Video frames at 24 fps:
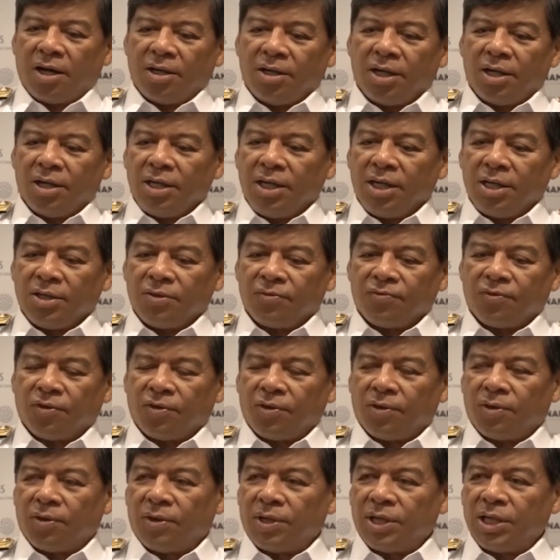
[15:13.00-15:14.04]
the need
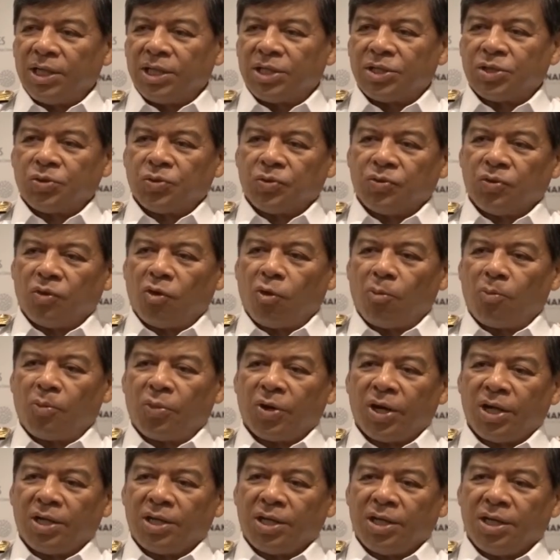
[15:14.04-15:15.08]
for us to
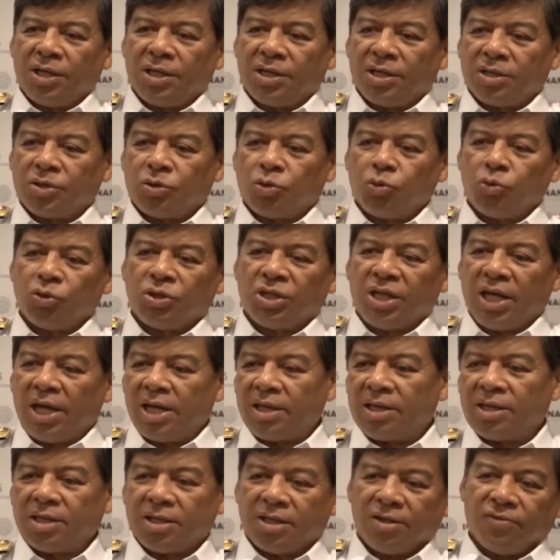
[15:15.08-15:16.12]
operate in a
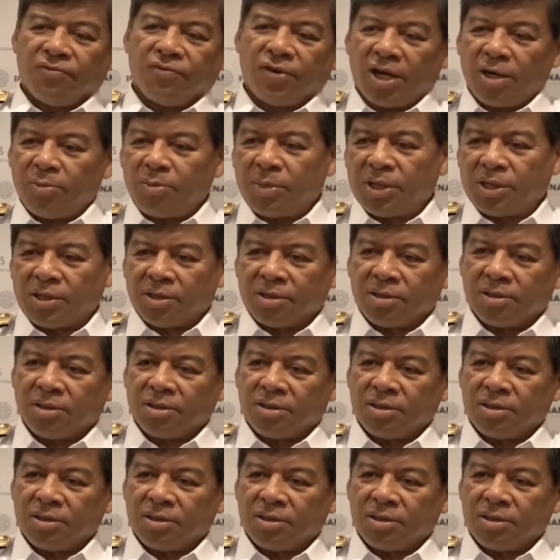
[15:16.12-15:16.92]
two-theatre environment,